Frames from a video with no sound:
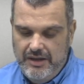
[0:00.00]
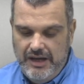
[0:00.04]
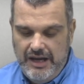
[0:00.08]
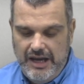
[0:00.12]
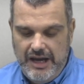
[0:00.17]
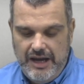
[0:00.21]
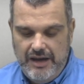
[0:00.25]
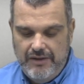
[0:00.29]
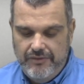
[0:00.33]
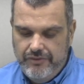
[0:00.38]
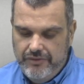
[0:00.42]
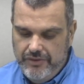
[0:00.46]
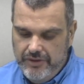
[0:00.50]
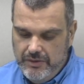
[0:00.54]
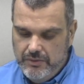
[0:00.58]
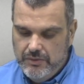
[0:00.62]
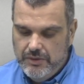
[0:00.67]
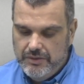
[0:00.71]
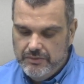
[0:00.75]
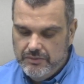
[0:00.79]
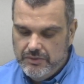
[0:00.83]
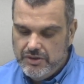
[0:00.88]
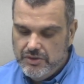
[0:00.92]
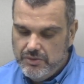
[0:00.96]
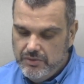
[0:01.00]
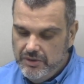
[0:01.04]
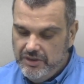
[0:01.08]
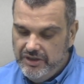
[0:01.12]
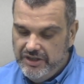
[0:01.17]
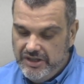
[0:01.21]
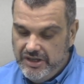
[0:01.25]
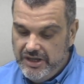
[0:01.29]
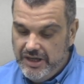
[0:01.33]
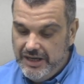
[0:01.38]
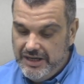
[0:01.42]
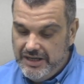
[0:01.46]
Everyone was
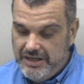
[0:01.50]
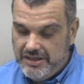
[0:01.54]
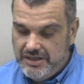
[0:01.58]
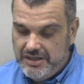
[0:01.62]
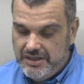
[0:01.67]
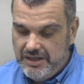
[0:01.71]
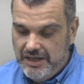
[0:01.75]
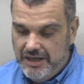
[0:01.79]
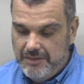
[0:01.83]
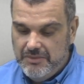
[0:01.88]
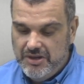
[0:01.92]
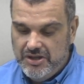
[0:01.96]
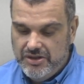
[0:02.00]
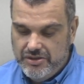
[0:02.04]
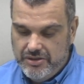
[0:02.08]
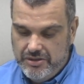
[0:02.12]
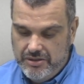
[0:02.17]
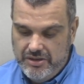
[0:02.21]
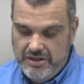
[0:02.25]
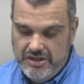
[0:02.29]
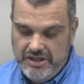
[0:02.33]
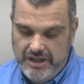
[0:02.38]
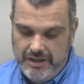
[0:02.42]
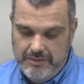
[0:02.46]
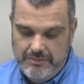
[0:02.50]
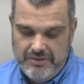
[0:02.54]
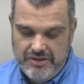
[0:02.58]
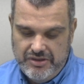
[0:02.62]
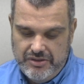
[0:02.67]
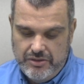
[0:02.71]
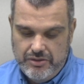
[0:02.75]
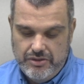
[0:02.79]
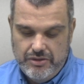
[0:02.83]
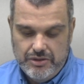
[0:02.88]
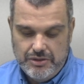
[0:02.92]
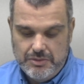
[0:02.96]
really nice, I made sure to tell
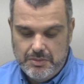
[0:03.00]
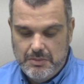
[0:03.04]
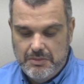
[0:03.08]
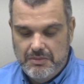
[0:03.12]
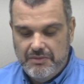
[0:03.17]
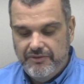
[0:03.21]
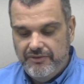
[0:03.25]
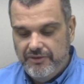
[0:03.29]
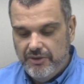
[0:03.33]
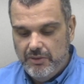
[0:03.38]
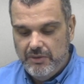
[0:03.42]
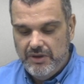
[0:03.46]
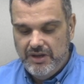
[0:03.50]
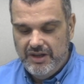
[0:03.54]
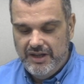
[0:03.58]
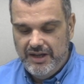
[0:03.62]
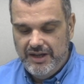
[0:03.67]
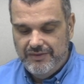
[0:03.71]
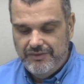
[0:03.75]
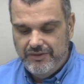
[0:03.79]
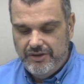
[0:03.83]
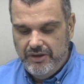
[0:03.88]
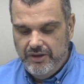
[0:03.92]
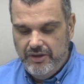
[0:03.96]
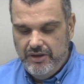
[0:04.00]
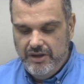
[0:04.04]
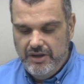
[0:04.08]
Mr. Tushman before we left.